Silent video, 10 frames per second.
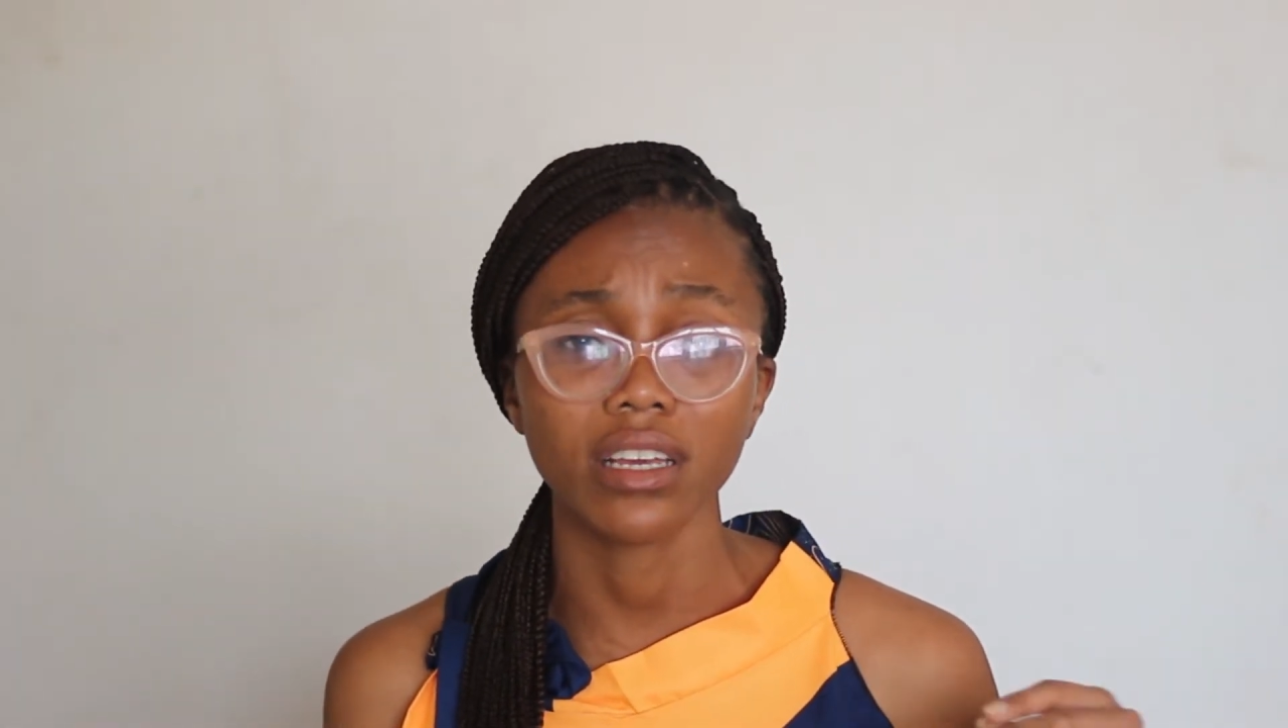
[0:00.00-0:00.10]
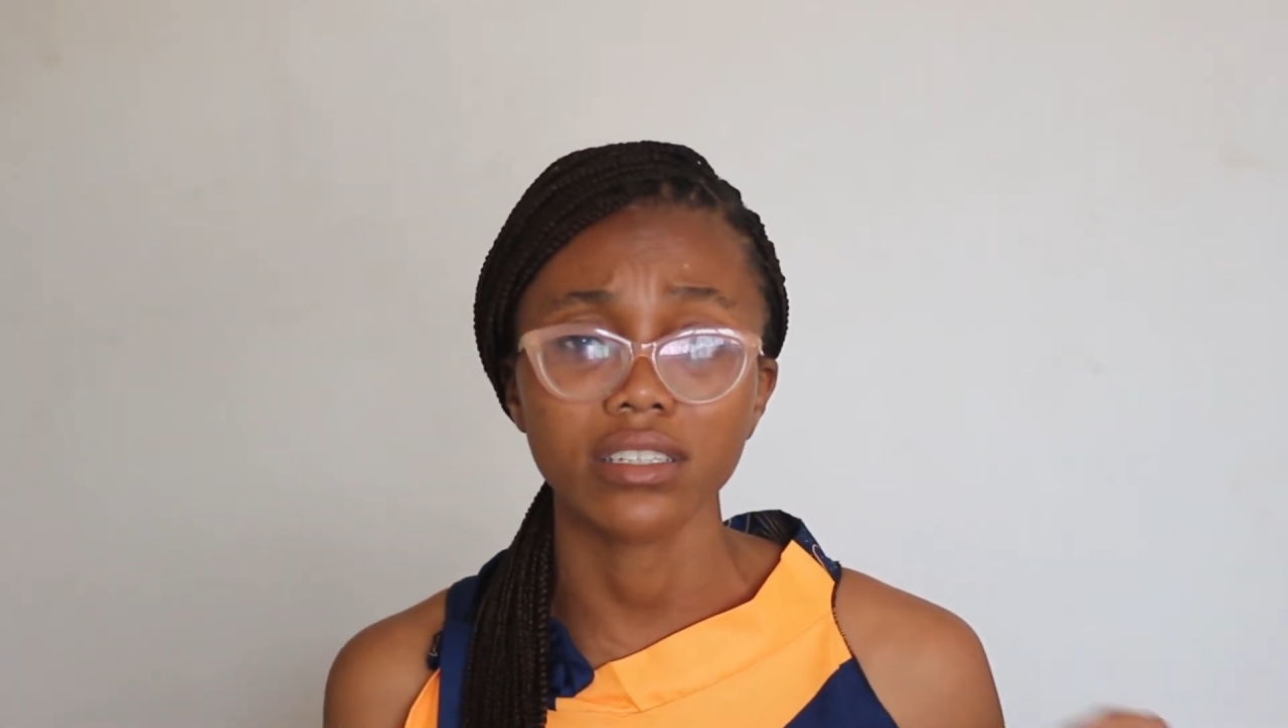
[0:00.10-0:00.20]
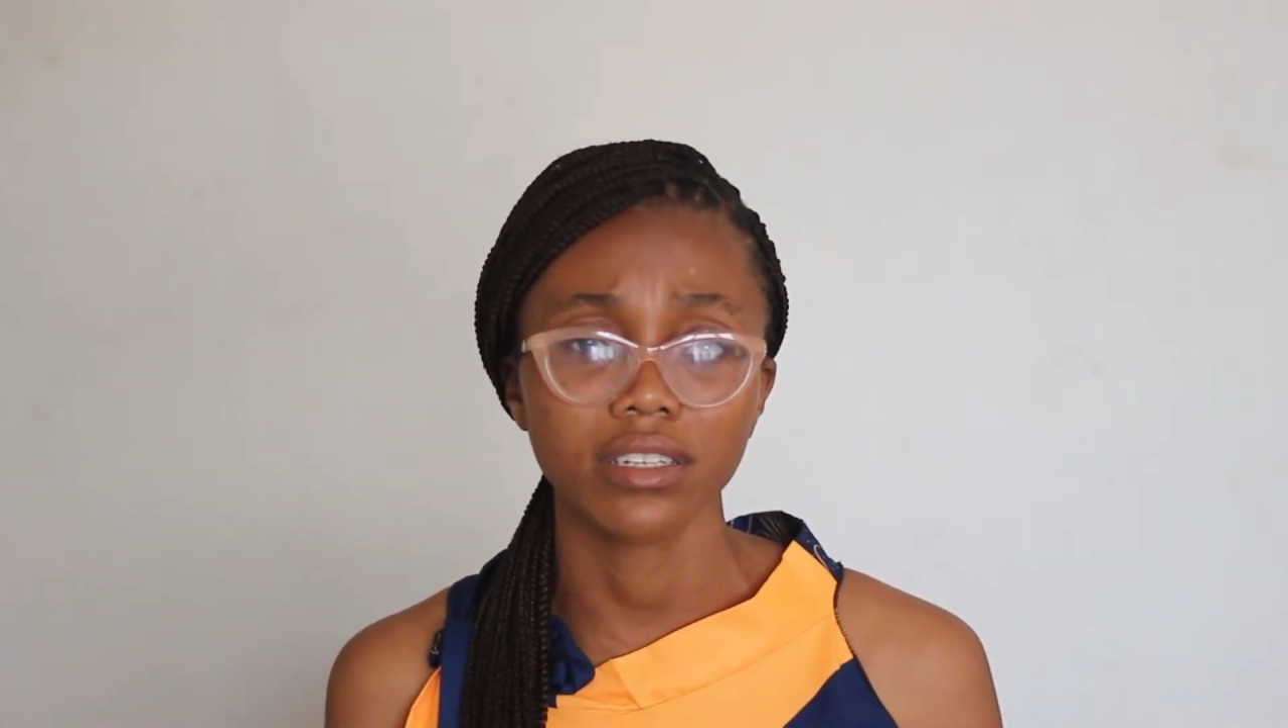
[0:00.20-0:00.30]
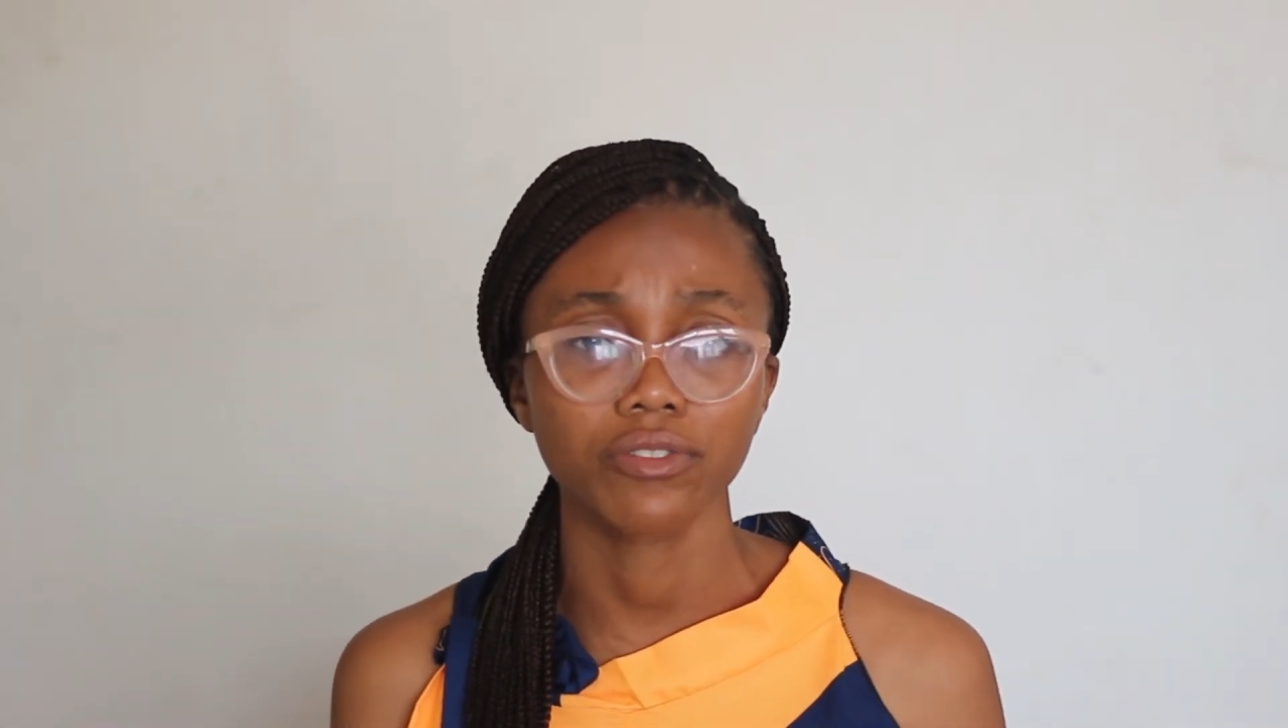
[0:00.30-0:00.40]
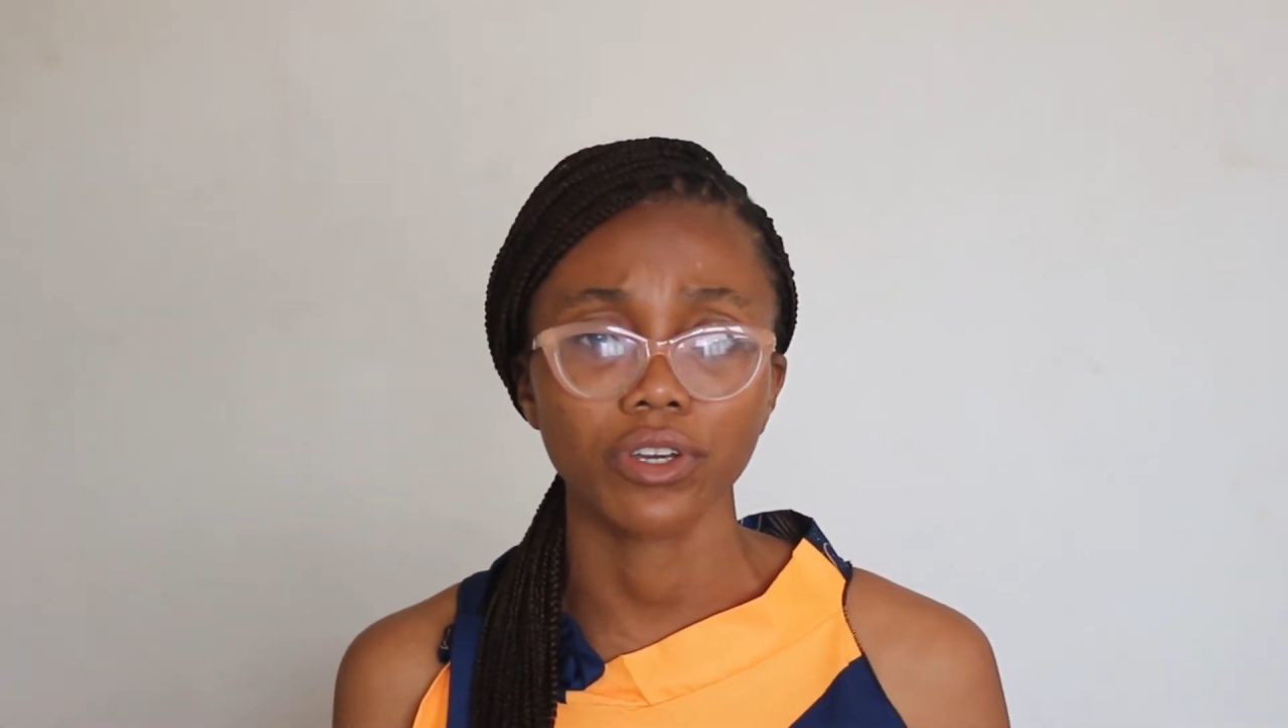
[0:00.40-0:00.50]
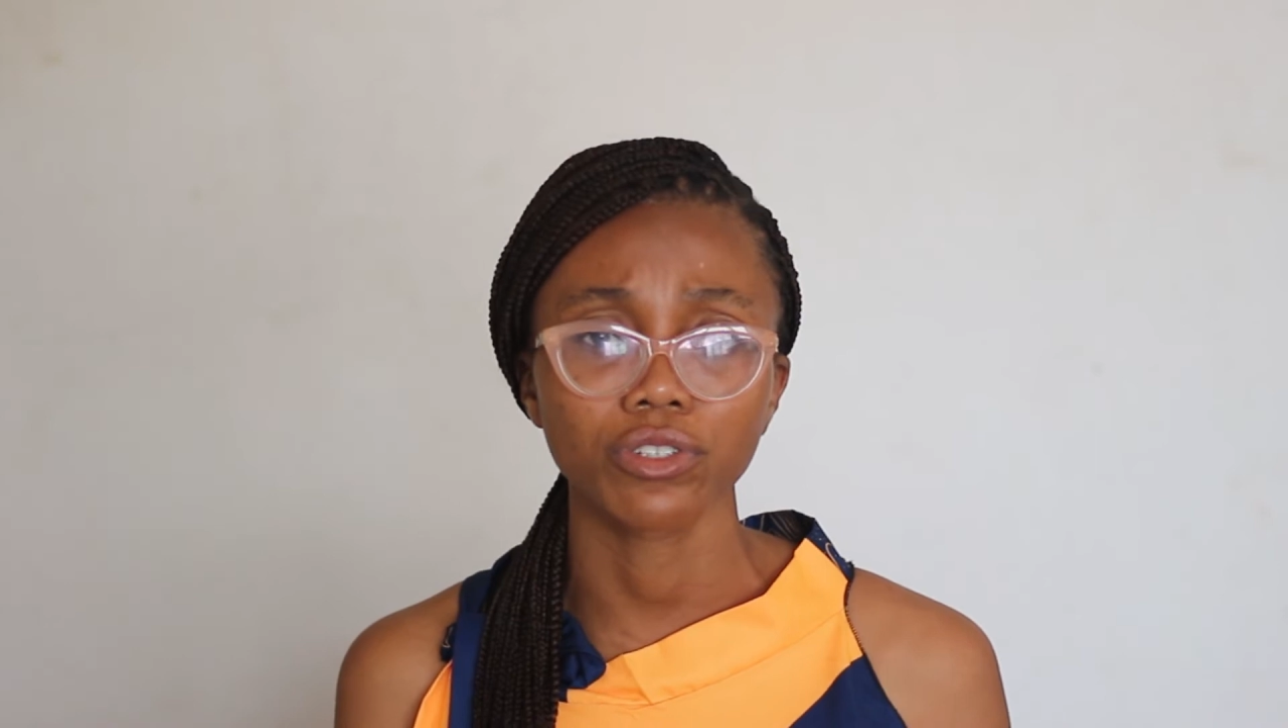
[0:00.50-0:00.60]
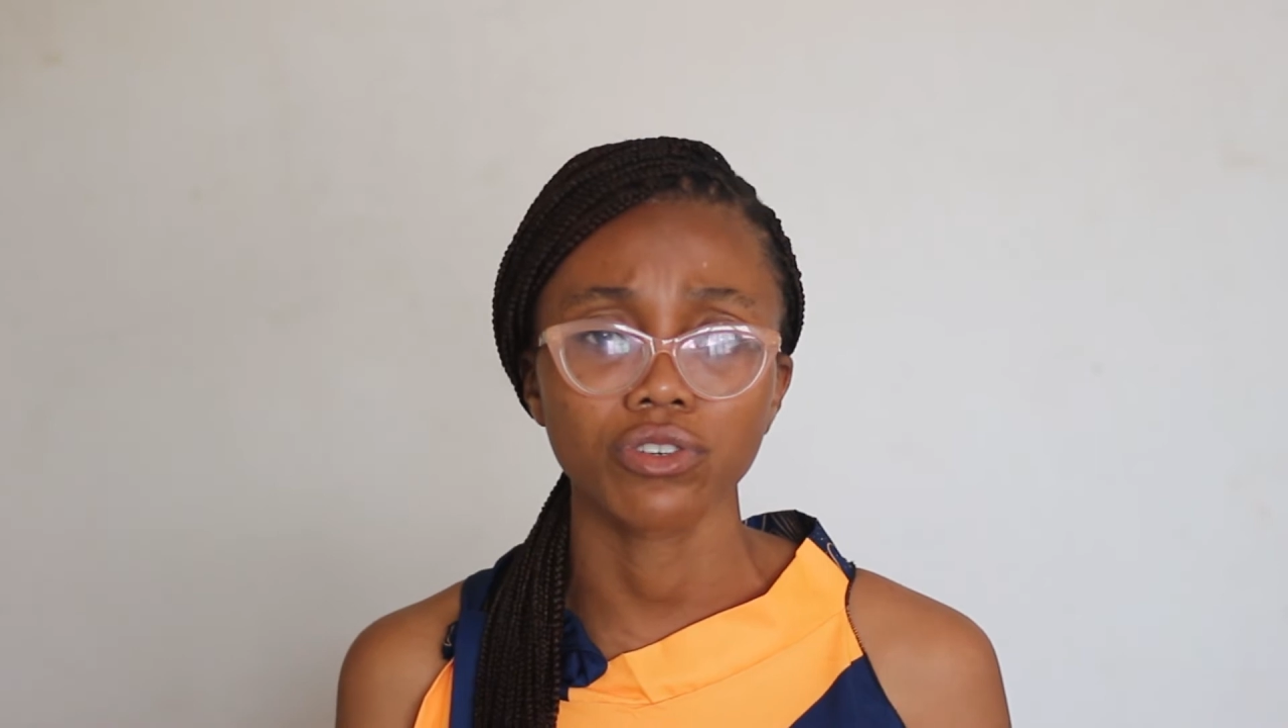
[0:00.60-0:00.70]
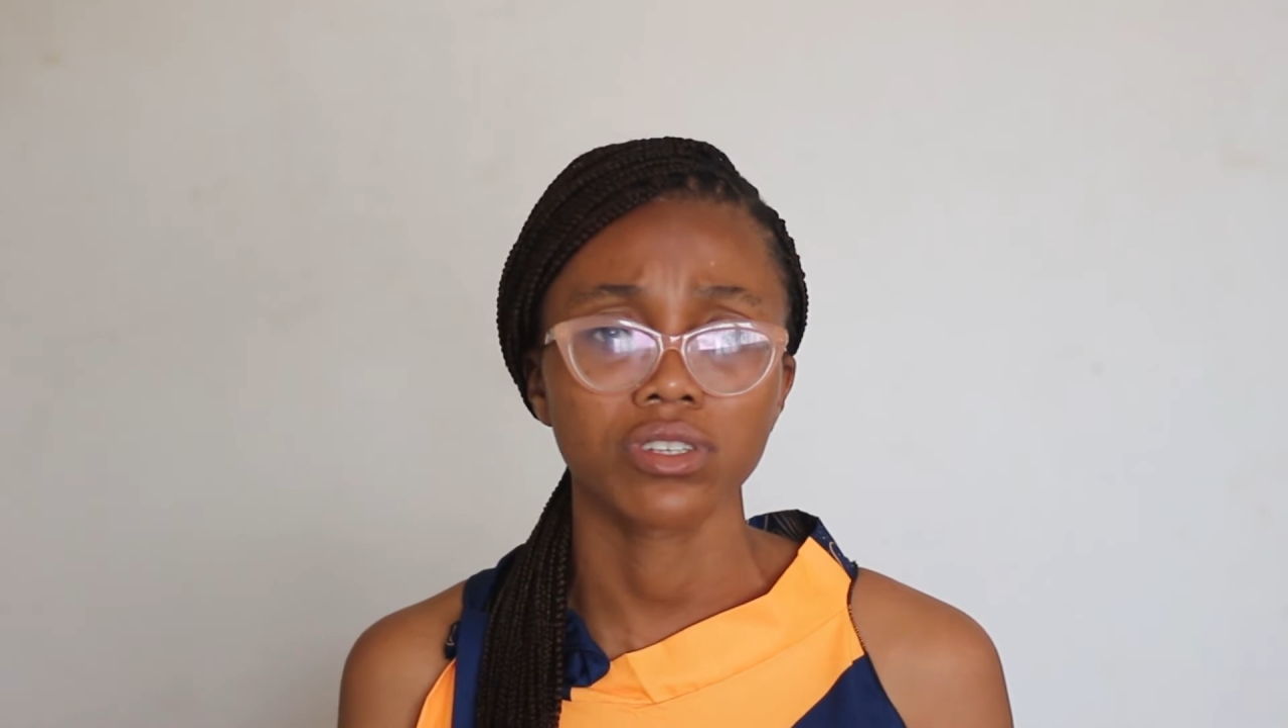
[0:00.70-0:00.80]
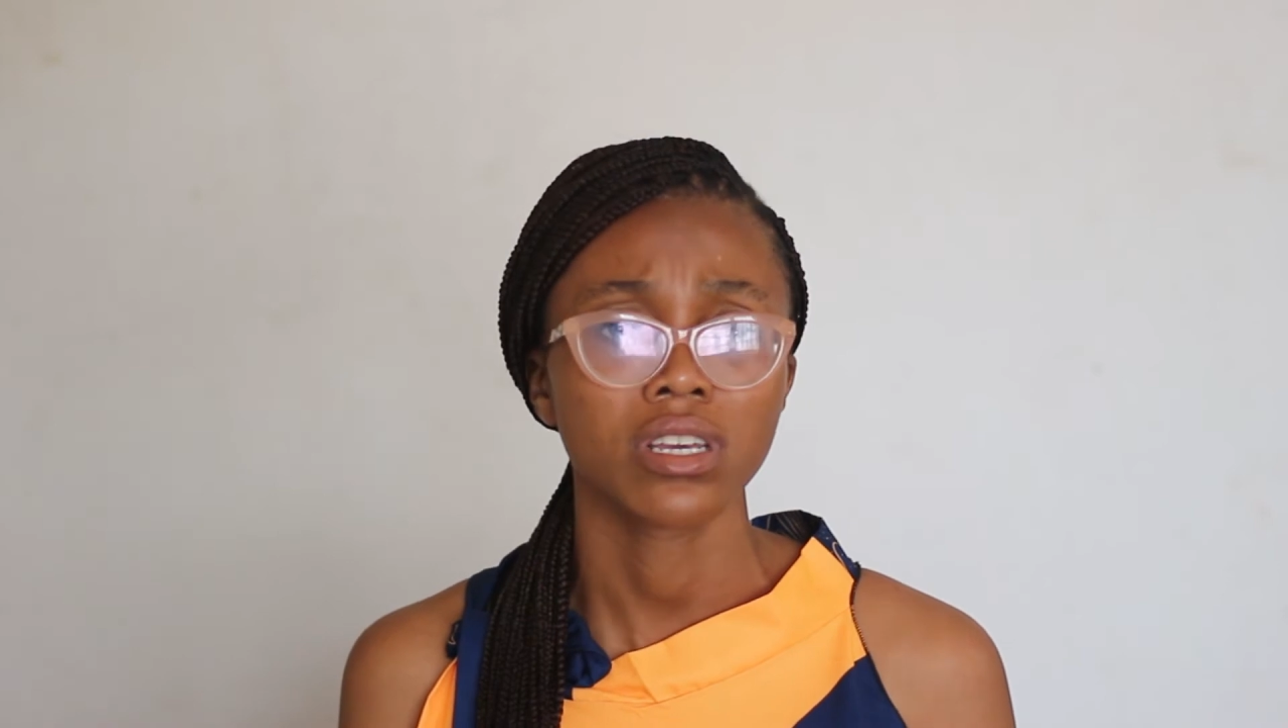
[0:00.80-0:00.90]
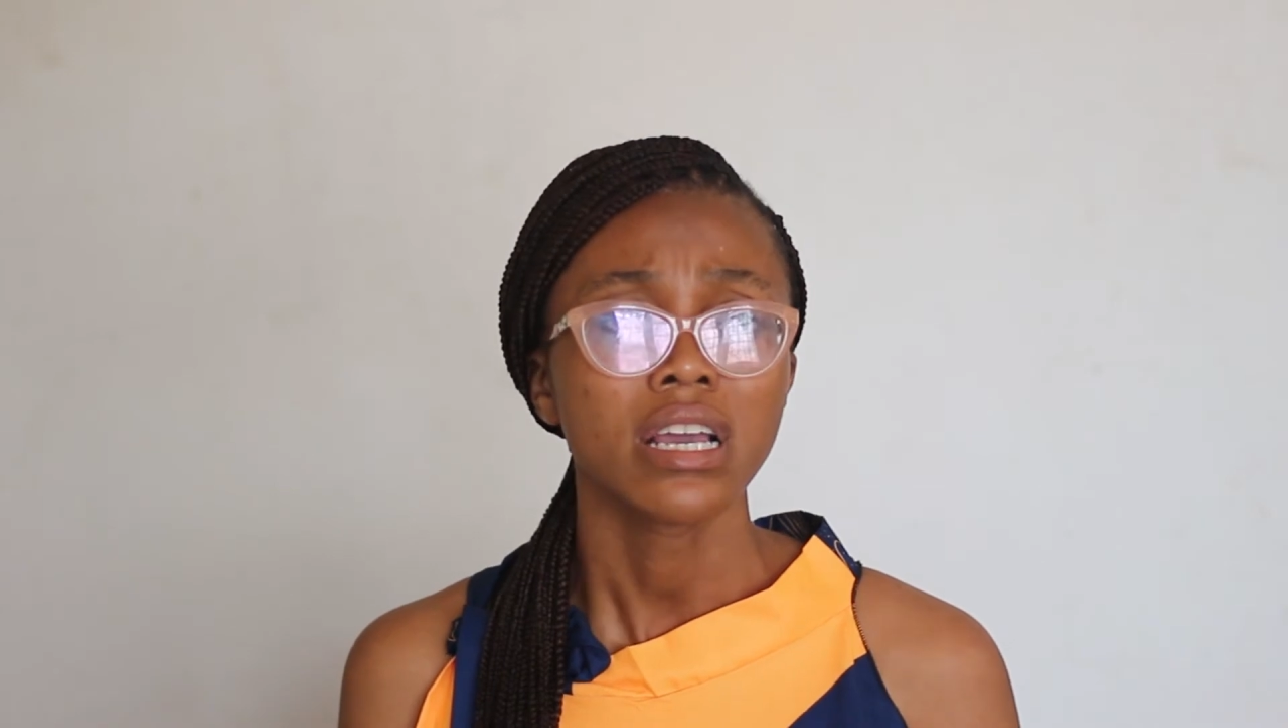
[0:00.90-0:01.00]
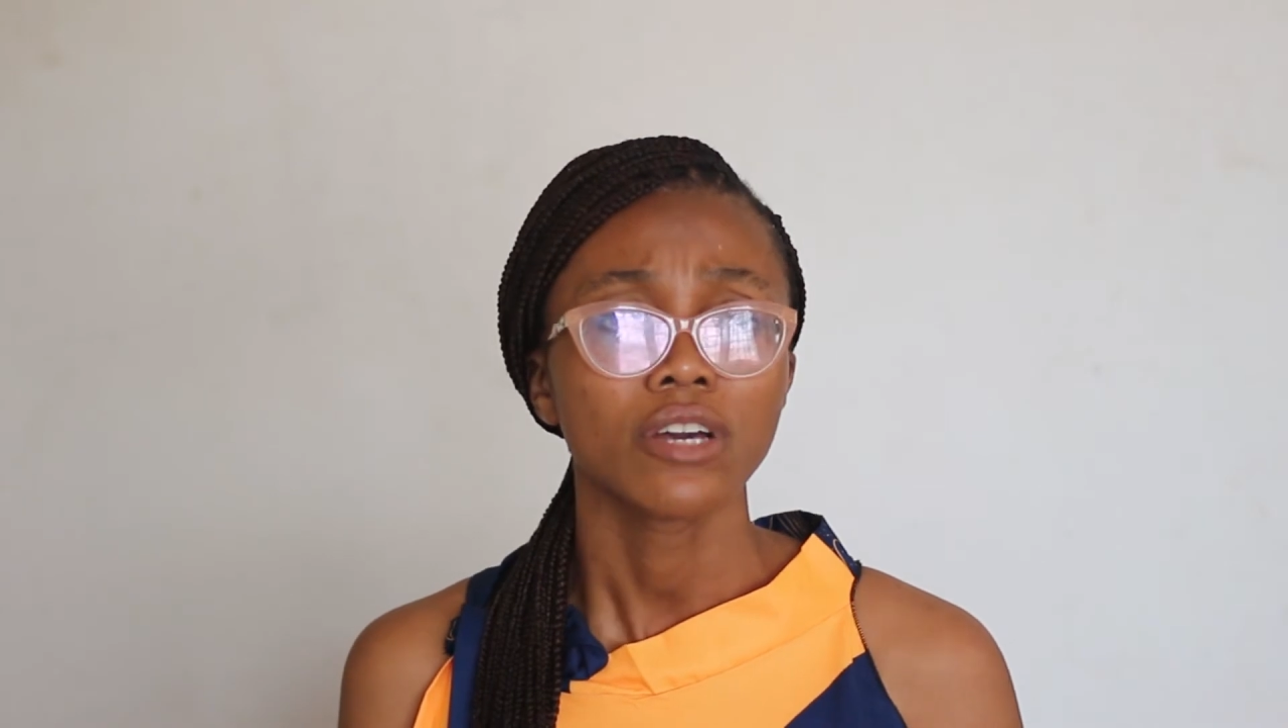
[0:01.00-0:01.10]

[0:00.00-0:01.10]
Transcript: get certifications.